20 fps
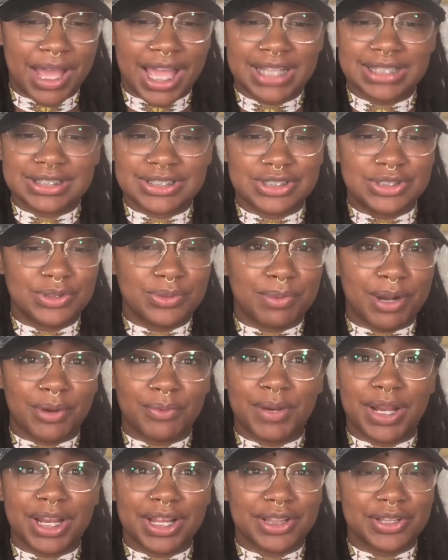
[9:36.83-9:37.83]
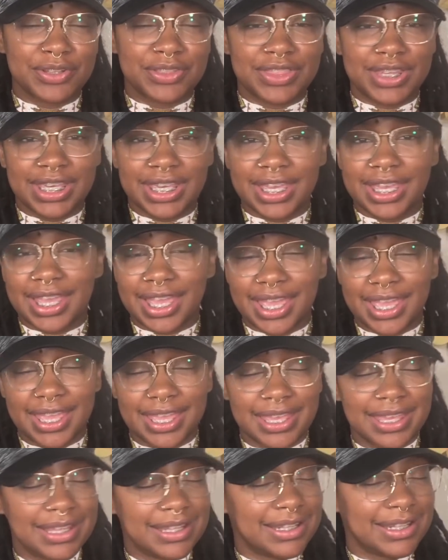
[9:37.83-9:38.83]
I just do my regular thing,
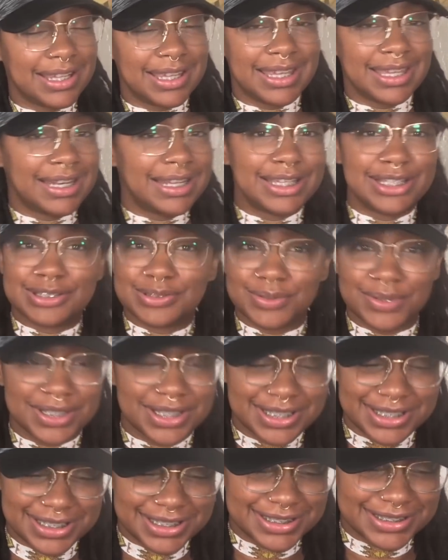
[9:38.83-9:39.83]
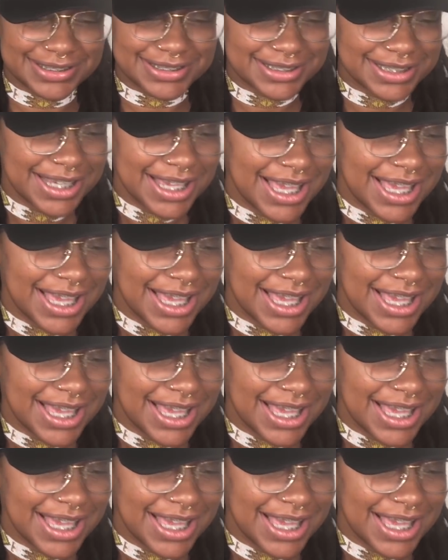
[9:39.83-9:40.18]
and it is what it is.